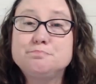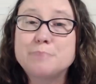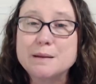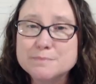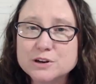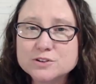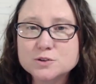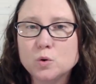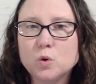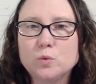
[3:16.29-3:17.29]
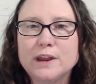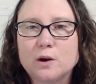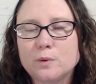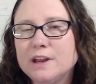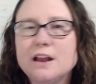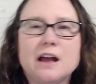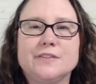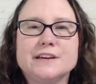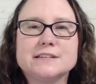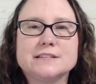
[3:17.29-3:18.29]
By middle school, we are working on
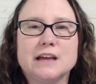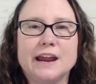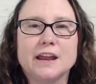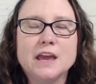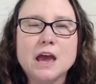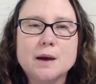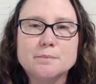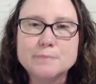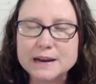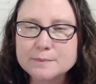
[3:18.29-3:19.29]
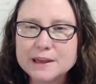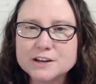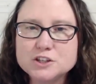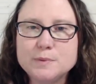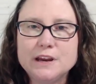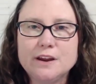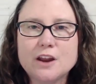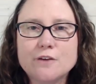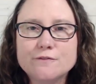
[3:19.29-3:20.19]
things like money management,